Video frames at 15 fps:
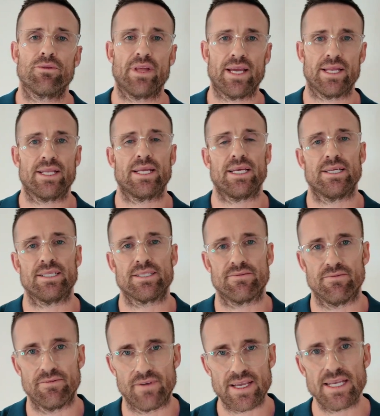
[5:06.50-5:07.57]
then is
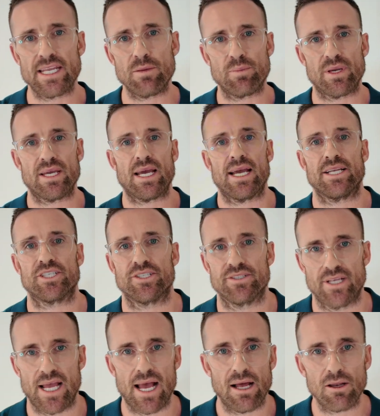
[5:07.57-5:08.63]
VDPH's
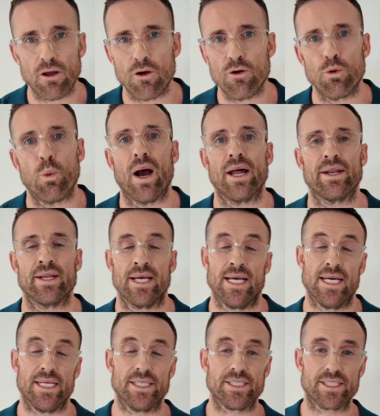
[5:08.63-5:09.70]
L01
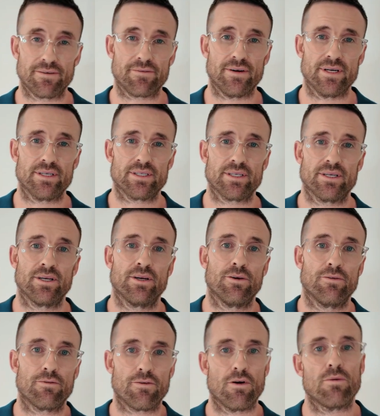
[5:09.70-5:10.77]
different
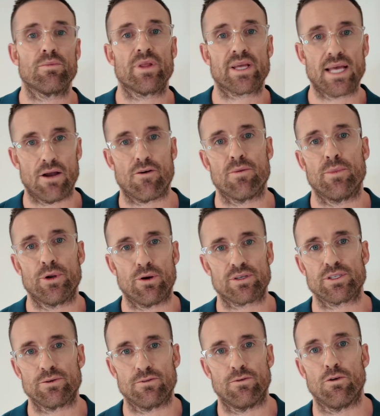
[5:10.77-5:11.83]
from the current
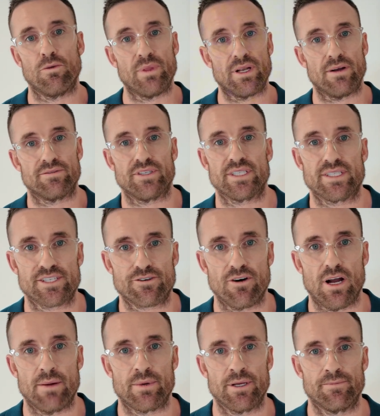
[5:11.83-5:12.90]
minoxidil form that I've just
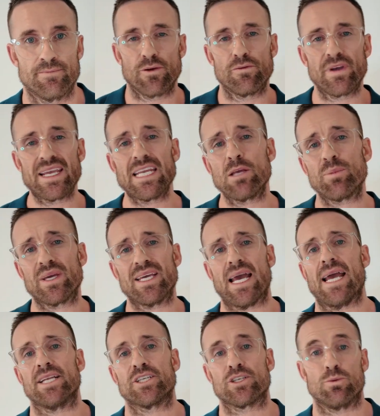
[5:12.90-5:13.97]
described. The
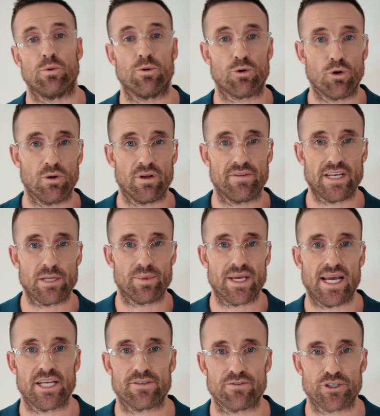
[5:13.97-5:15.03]
VDPH, we'll call it
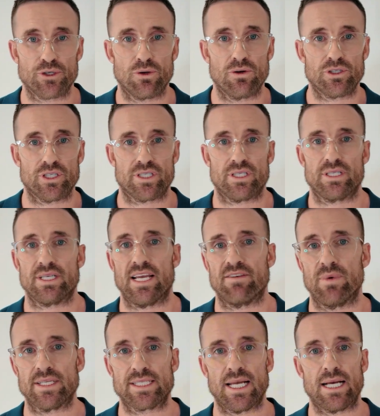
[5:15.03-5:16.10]
VDPH for short, just to save
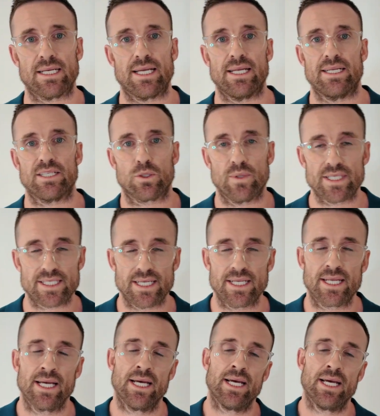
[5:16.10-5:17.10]
my tongue getting twisted,